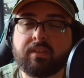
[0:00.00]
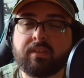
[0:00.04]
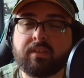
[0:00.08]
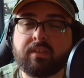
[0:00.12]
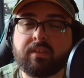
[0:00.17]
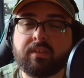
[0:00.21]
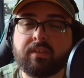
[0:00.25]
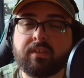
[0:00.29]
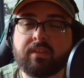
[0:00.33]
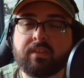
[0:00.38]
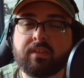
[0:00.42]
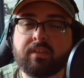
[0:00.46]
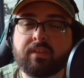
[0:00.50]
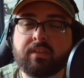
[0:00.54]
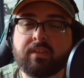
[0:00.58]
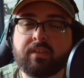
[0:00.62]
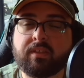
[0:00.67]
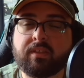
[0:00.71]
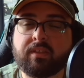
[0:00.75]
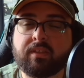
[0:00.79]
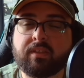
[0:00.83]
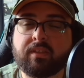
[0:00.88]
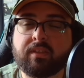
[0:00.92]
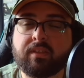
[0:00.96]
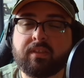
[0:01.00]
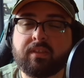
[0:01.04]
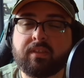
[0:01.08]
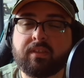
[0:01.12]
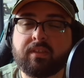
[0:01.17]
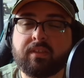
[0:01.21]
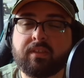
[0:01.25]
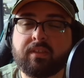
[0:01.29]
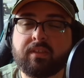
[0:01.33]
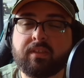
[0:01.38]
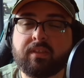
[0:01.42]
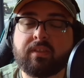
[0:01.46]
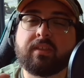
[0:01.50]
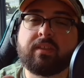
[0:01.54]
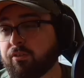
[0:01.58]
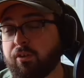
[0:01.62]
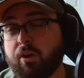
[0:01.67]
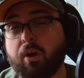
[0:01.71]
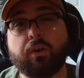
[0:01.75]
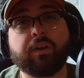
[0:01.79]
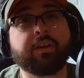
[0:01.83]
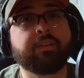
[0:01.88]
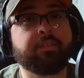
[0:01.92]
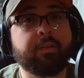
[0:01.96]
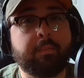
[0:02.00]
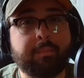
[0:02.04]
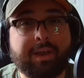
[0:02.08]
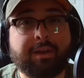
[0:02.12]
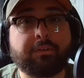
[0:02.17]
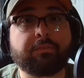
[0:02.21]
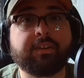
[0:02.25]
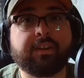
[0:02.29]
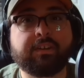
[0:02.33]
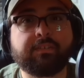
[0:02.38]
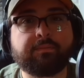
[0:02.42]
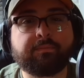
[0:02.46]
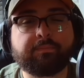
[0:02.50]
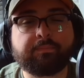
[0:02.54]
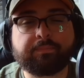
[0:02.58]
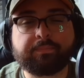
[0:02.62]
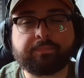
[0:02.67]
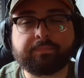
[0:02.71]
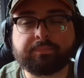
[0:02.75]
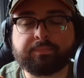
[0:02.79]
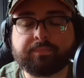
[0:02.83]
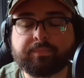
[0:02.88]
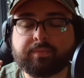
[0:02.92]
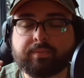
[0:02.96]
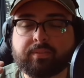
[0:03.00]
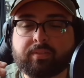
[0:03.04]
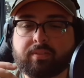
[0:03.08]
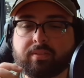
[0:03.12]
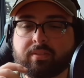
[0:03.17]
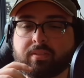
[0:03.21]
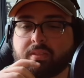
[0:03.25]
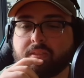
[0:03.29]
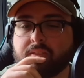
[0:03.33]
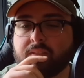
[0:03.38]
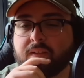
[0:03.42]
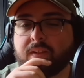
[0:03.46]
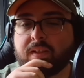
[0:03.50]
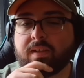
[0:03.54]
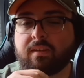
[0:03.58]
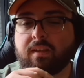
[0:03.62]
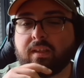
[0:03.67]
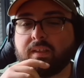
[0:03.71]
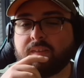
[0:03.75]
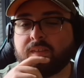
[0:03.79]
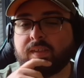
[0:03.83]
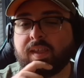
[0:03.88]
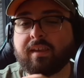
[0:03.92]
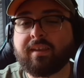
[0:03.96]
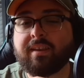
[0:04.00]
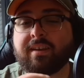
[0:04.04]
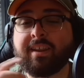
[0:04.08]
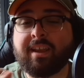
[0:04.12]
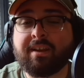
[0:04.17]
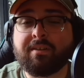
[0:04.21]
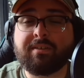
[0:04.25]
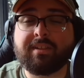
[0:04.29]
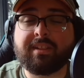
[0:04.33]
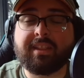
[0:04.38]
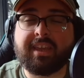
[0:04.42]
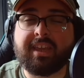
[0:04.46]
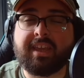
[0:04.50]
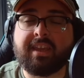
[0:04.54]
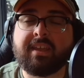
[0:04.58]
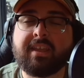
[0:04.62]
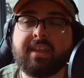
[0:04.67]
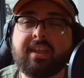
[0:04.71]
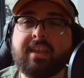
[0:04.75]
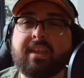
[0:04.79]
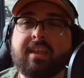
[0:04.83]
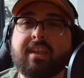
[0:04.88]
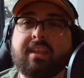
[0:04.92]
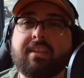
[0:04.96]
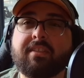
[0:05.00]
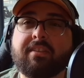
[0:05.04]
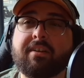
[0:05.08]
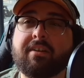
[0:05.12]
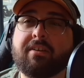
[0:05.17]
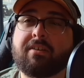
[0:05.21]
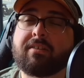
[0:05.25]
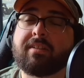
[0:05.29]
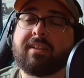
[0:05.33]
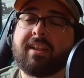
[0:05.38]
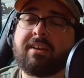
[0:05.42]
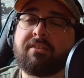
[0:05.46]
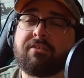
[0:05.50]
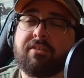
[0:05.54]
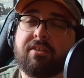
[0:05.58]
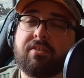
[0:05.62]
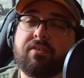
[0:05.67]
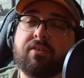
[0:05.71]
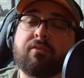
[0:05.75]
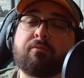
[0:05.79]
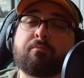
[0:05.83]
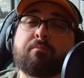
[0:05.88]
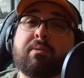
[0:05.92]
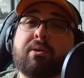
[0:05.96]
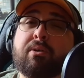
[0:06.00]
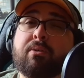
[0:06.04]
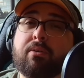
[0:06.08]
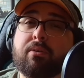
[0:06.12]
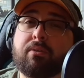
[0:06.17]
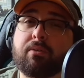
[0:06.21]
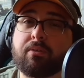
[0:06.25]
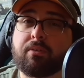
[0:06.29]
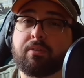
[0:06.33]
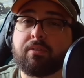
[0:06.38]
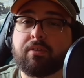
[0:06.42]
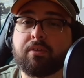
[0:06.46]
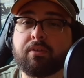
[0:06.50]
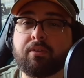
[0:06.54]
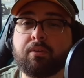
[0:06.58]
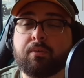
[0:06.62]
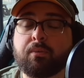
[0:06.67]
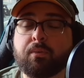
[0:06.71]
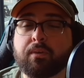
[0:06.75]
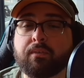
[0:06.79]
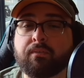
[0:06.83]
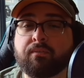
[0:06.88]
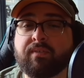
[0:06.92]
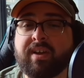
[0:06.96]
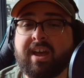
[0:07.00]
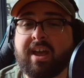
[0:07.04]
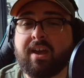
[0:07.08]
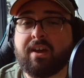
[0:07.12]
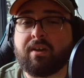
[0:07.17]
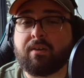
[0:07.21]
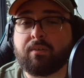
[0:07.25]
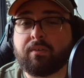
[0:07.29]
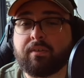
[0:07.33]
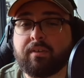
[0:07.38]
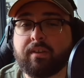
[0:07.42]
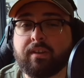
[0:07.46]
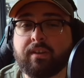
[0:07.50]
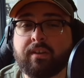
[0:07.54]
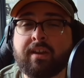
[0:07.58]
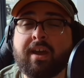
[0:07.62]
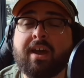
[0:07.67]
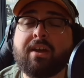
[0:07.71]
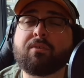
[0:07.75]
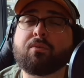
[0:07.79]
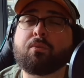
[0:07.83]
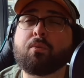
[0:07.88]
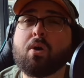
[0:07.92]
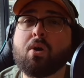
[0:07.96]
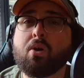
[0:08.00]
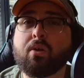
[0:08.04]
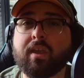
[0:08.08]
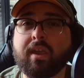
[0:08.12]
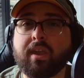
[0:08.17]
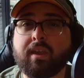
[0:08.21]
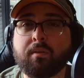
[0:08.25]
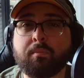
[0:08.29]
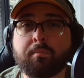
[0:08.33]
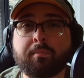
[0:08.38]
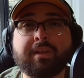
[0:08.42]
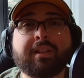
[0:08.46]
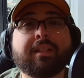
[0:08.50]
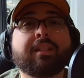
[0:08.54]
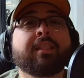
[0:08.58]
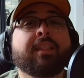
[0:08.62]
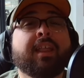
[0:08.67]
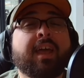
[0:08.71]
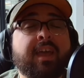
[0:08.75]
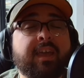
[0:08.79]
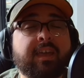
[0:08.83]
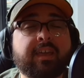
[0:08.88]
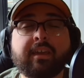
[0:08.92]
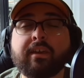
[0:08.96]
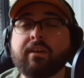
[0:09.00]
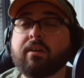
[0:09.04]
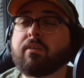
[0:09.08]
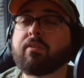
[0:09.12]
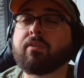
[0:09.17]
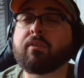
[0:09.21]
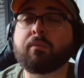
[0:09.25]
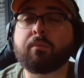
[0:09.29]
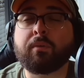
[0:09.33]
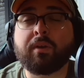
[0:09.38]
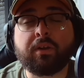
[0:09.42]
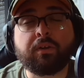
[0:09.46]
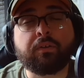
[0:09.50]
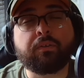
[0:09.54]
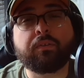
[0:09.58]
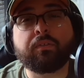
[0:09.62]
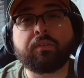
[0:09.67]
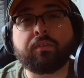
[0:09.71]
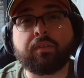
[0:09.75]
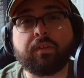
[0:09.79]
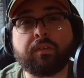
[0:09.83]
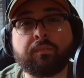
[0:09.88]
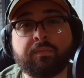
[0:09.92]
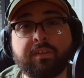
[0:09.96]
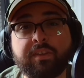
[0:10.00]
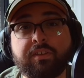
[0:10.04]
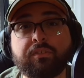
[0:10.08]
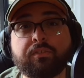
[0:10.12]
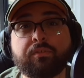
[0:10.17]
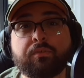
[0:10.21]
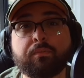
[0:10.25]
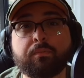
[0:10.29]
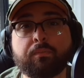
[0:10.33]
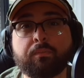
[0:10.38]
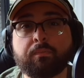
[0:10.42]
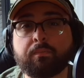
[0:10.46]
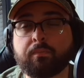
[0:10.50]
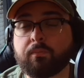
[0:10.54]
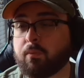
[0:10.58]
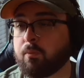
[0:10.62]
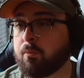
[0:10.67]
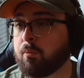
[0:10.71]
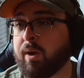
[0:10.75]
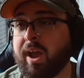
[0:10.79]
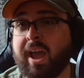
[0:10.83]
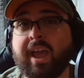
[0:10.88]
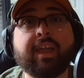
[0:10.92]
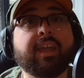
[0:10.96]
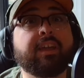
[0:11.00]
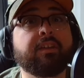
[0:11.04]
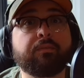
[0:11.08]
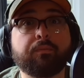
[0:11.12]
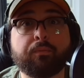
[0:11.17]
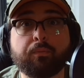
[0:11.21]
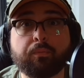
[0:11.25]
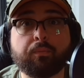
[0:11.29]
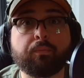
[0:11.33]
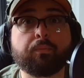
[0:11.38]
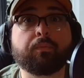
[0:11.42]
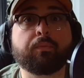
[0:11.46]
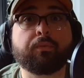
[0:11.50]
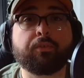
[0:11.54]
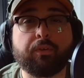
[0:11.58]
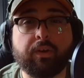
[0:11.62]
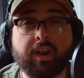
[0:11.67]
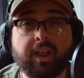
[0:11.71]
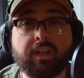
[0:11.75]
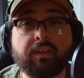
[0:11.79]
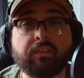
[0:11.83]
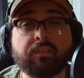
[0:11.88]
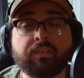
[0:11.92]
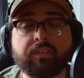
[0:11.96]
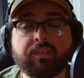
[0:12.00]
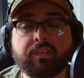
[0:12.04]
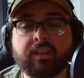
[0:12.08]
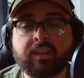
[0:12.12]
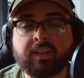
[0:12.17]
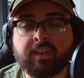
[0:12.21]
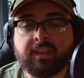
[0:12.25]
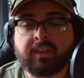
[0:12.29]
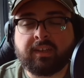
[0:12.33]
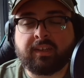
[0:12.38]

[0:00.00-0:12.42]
became known as strong as a mountain. Secondarily, there are legends of bulls who were found not walking, but laying on the roads of these wagon trails.